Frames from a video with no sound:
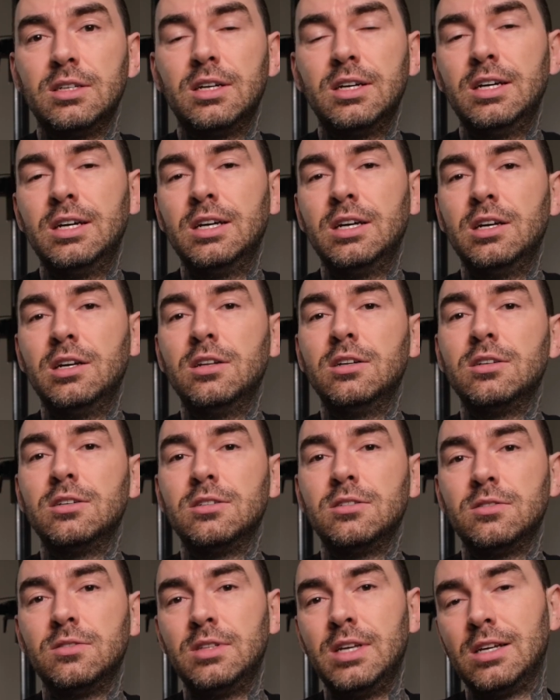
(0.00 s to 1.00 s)
and
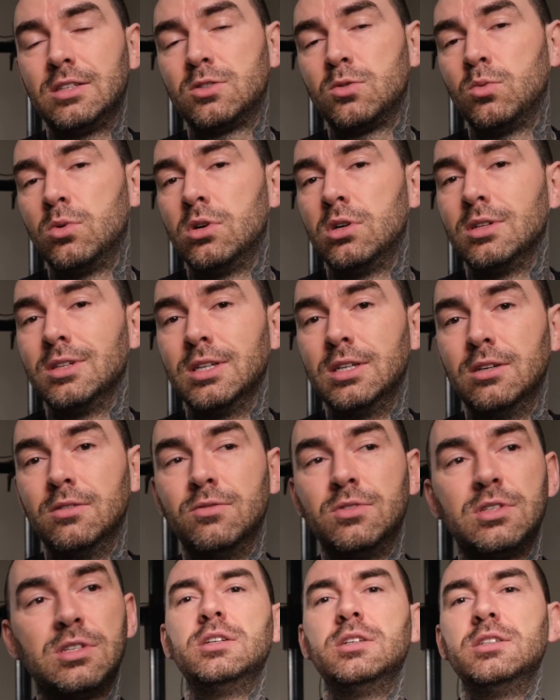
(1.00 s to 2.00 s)
that's where it
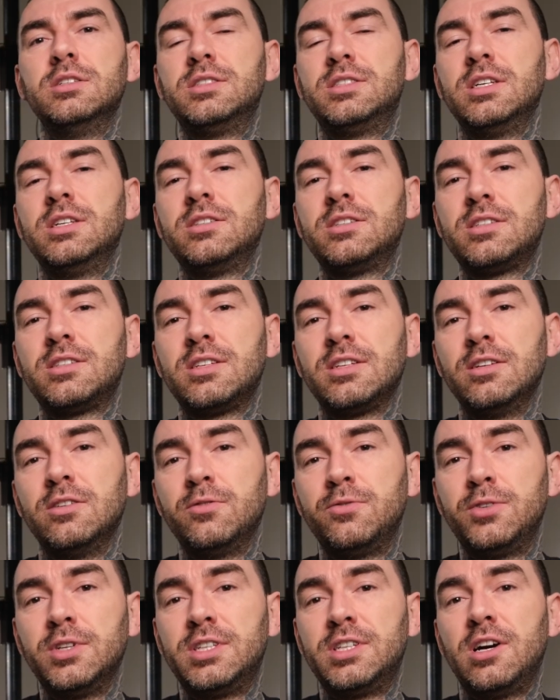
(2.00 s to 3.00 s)
lives. Since
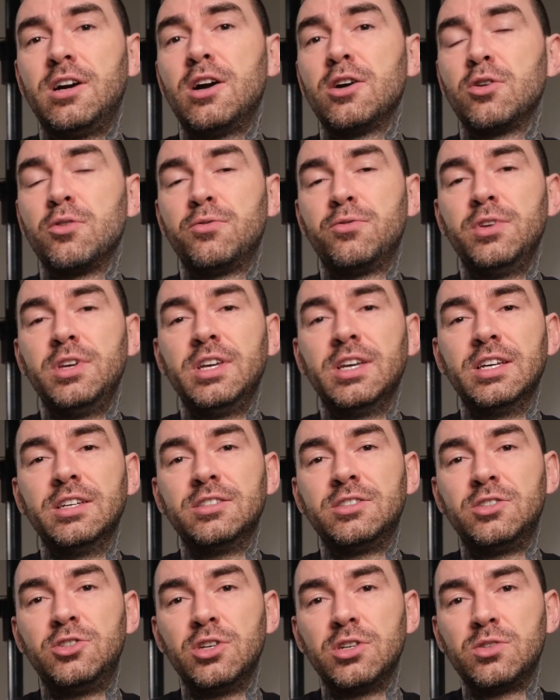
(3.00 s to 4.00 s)
photography
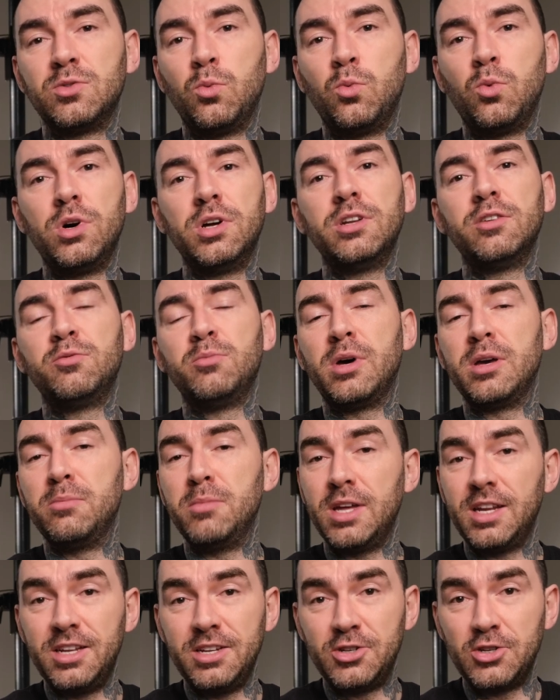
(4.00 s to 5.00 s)
is just one of my
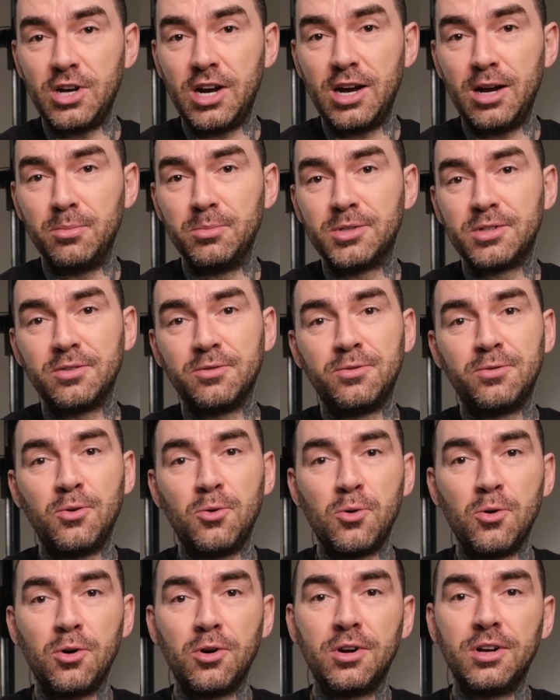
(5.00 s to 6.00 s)
many jobs
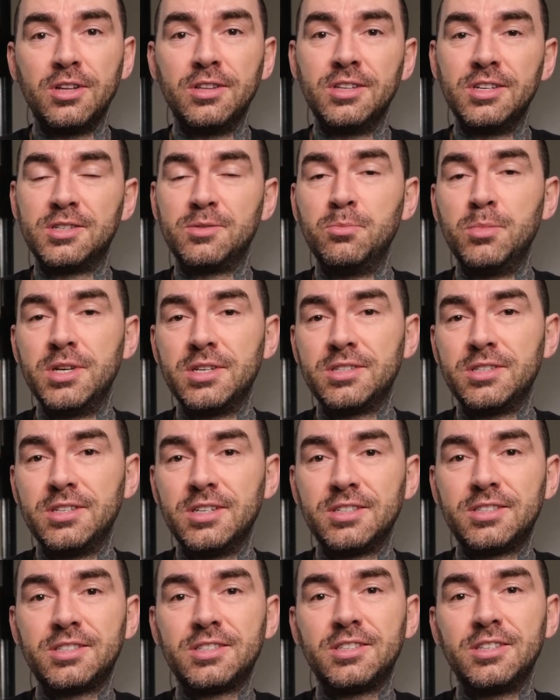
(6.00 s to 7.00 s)
for this
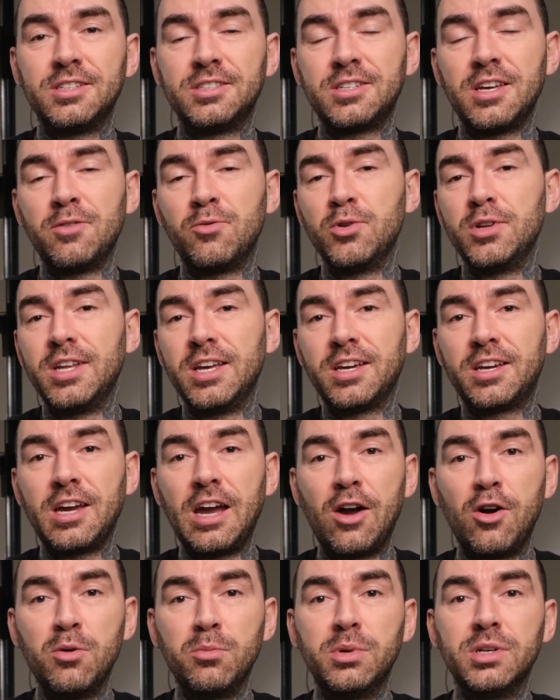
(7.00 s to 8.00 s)
business, this everyday
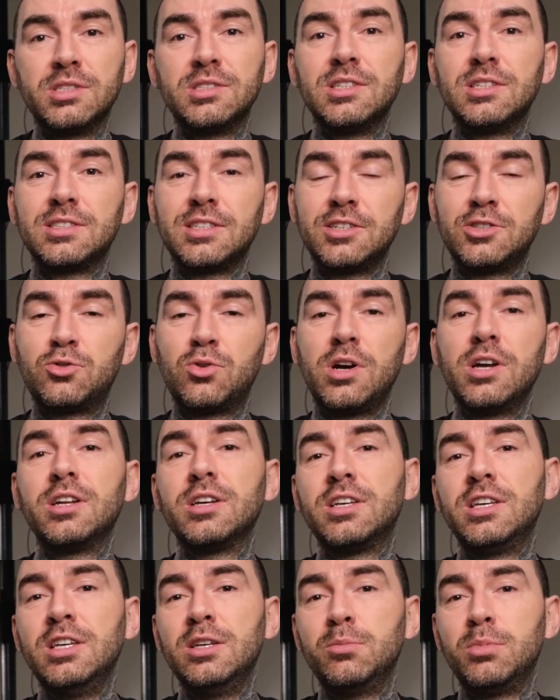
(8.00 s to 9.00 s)
carry business, I try to
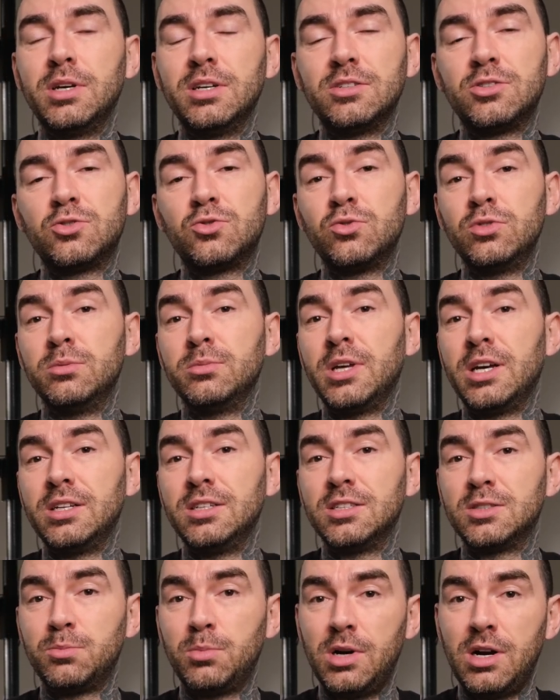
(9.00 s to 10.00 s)
keep it as streamlined
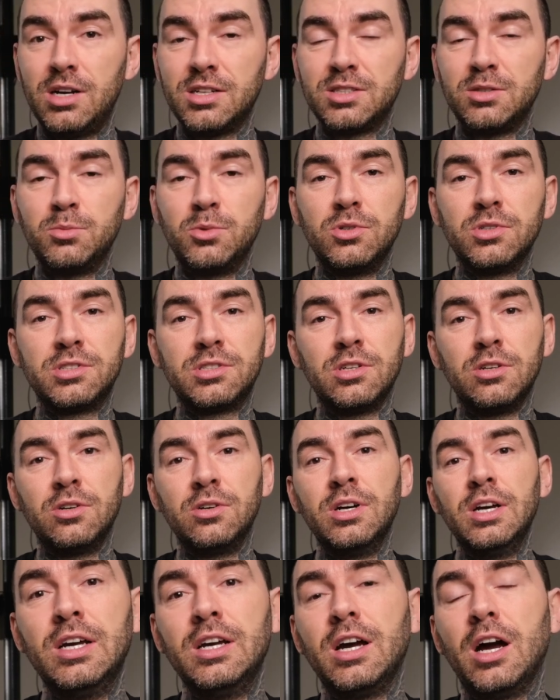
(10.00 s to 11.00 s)
as possible. So
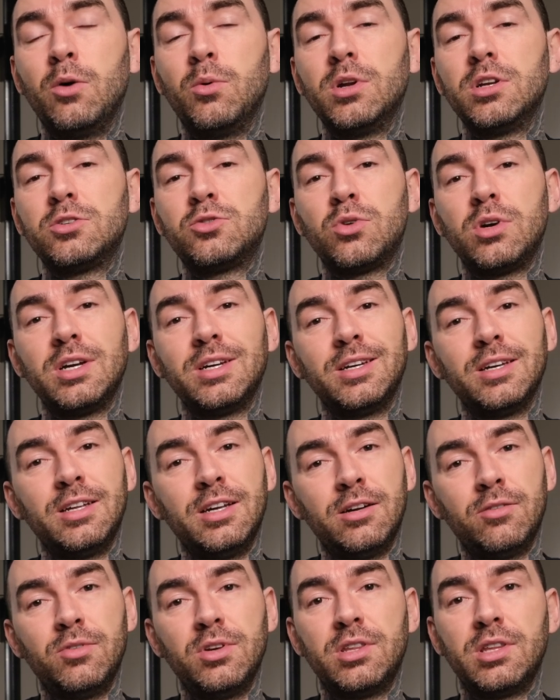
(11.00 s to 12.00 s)
I want to try and get
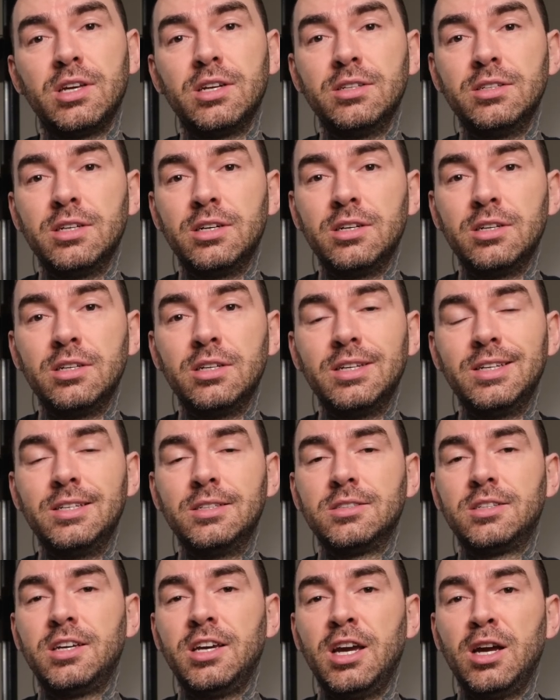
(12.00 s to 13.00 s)
everything done in
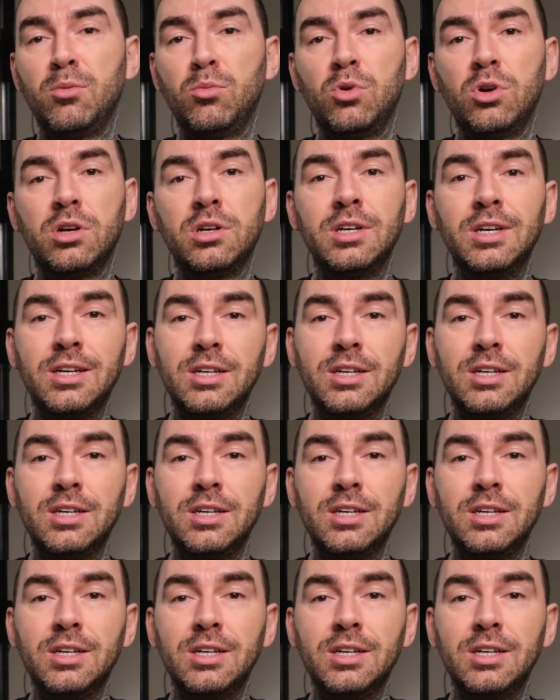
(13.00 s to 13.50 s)
camera